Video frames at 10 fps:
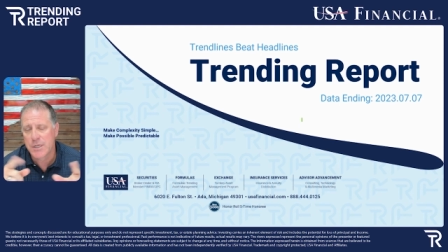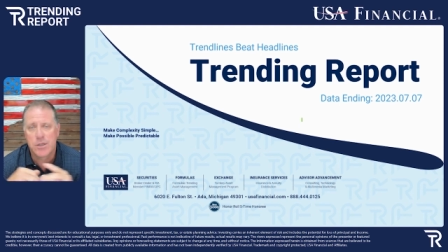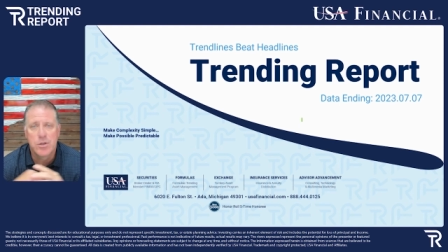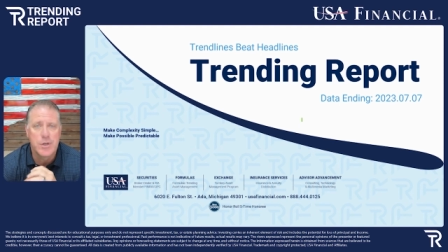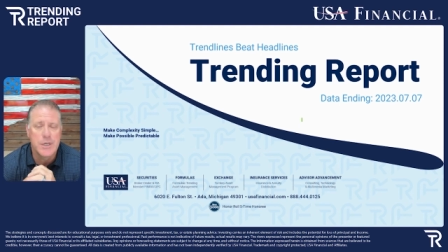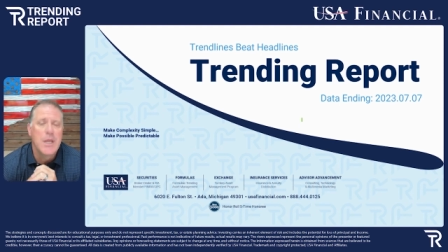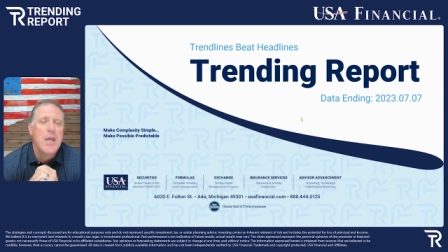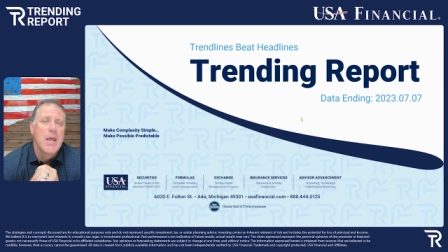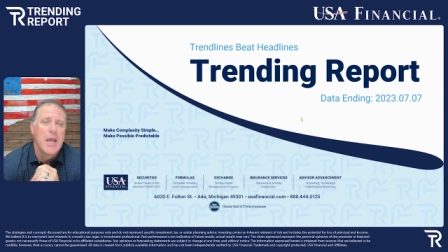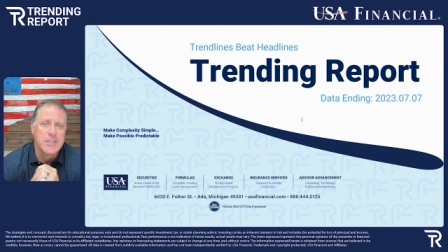including
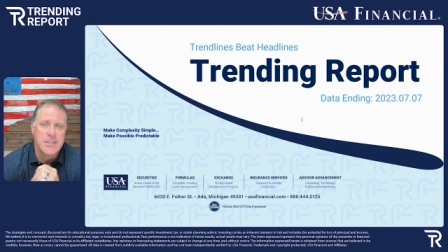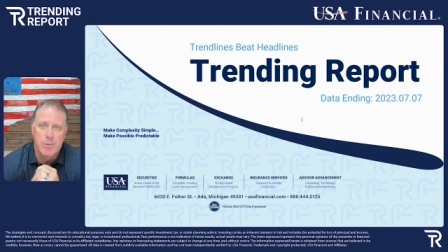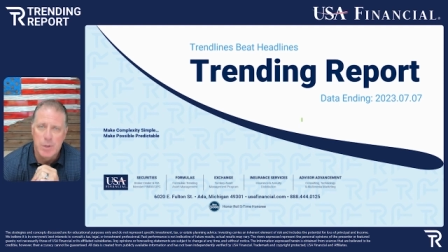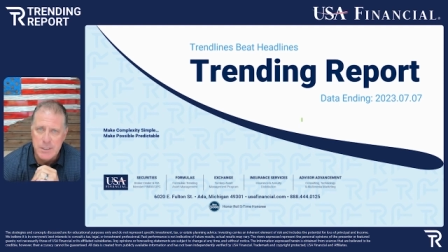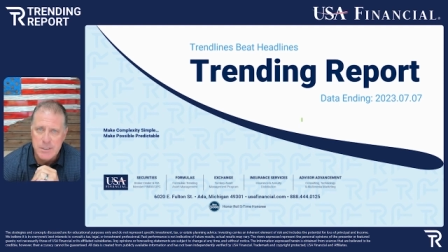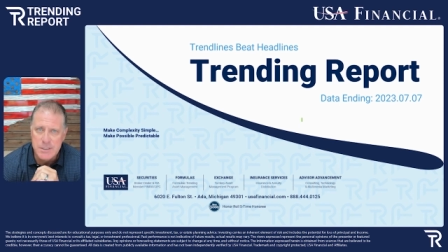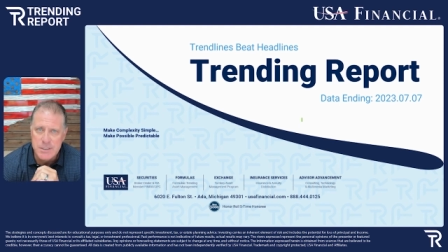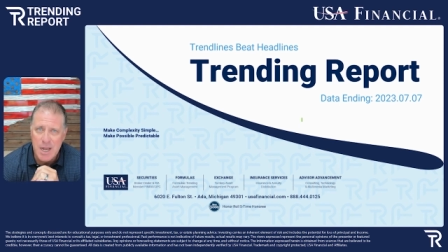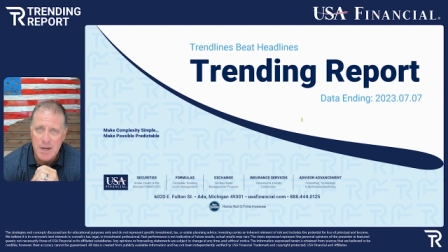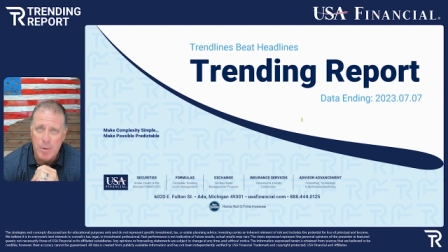as they relate to the
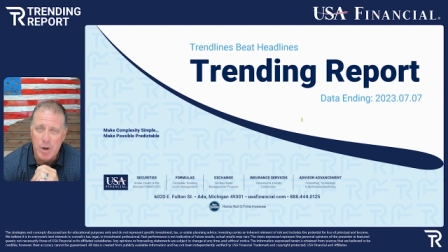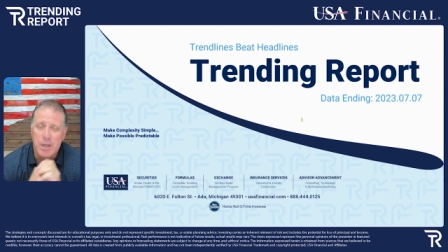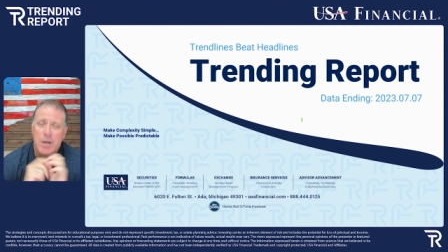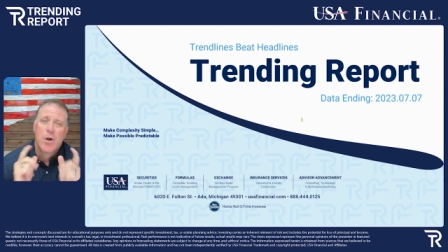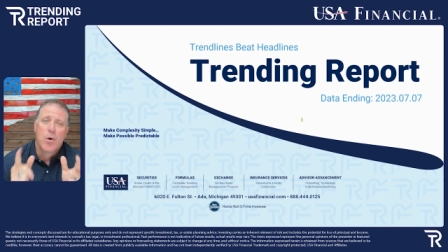stock market.